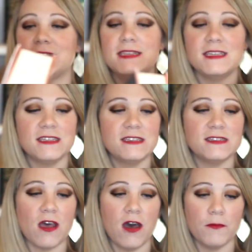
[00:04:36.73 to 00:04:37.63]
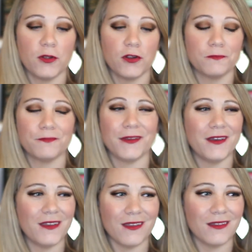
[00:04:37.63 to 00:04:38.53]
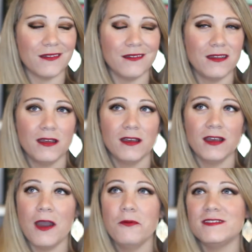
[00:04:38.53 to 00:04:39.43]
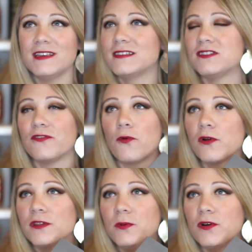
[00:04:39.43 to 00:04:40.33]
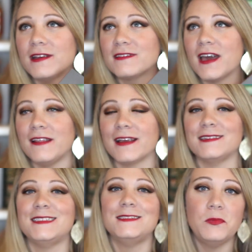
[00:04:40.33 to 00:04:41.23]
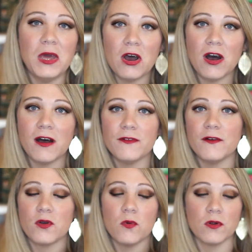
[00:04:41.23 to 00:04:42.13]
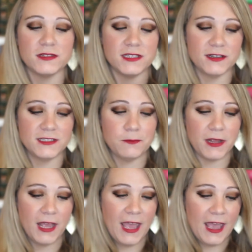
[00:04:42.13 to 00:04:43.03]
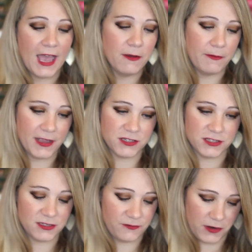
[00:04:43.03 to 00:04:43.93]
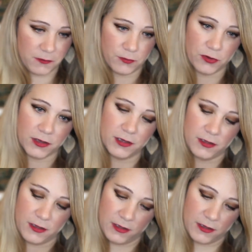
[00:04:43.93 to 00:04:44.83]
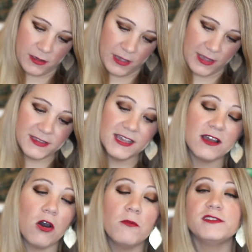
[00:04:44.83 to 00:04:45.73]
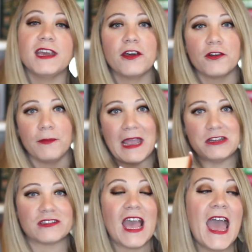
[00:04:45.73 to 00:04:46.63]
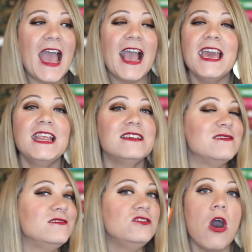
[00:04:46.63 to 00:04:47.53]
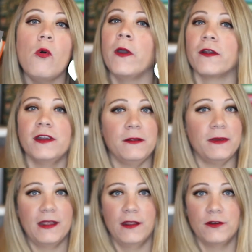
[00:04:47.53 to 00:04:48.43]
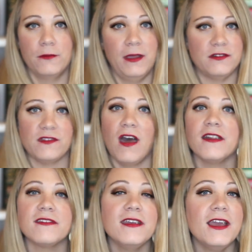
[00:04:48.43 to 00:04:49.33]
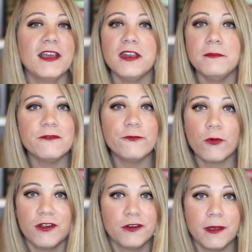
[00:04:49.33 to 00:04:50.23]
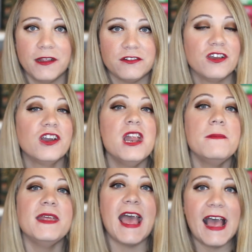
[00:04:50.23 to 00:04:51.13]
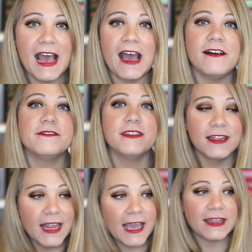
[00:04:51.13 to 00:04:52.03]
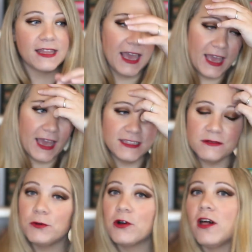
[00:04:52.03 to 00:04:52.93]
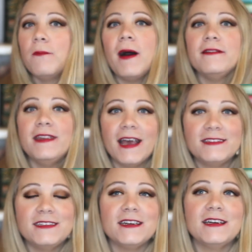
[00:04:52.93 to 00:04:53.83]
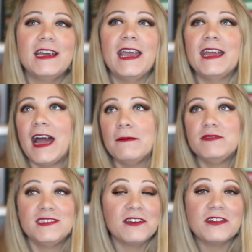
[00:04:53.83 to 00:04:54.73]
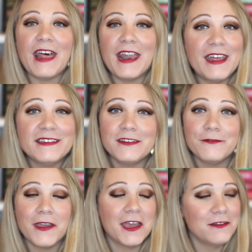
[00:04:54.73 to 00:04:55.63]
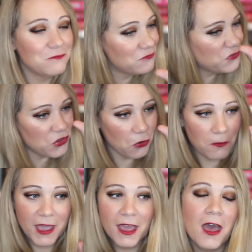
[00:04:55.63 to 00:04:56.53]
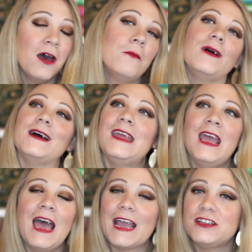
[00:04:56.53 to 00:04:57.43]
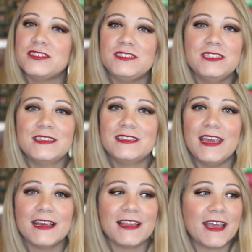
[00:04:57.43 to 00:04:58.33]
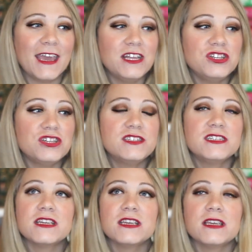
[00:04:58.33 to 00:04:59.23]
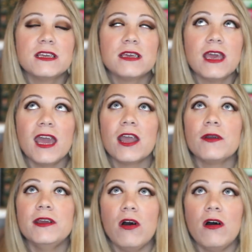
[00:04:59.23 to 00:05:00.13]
This is her... I wouldn't say it's the fourth book. It's kind of like a spin-off of a court series, but how many pages is this freaking book? It's like almost 800 pages. It is nowhere near to be 800 pages. Honestly, it could have been 400 pages. It could have been half the length. It's a book all about Nesta, and I'm still not a Nesta fan. Sue me. But I just didn't think, like, it just... carried